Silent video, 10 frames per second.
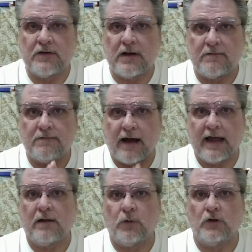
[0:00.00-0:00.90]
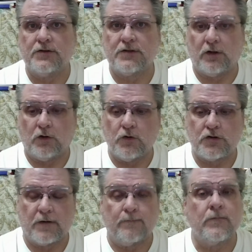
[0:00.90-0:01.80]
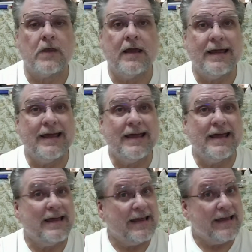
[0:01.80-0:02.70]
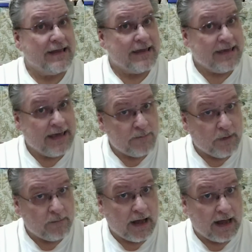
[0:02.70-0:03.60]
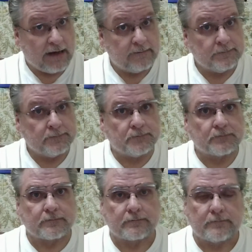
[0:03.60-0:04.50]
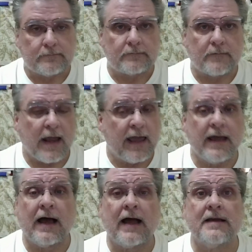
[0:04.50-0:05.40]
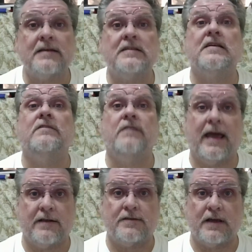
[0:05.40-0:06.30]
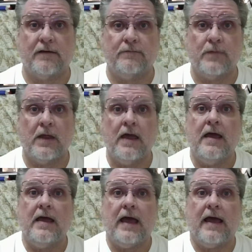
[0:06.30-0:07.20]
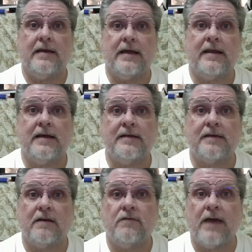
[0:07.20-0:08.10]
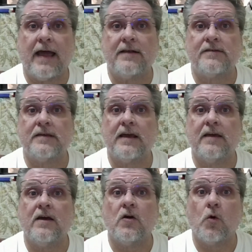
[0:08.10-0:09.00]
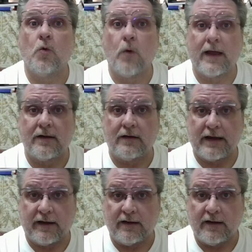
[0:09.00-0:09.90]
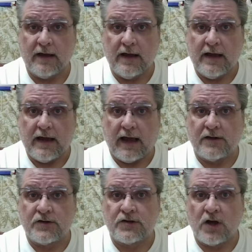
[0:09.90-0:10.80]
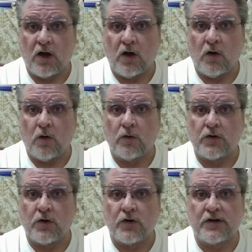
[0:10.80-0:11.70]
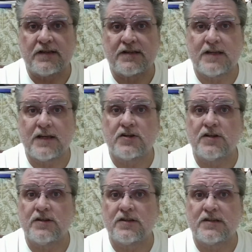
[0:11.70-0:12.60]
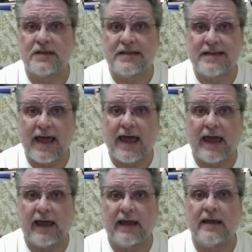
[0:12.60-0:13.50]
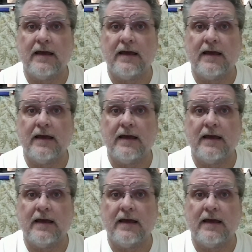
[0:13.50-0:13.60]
a viable solution. Keep in mind, AI is advancing, and it is advancing quickly. And so your decisions today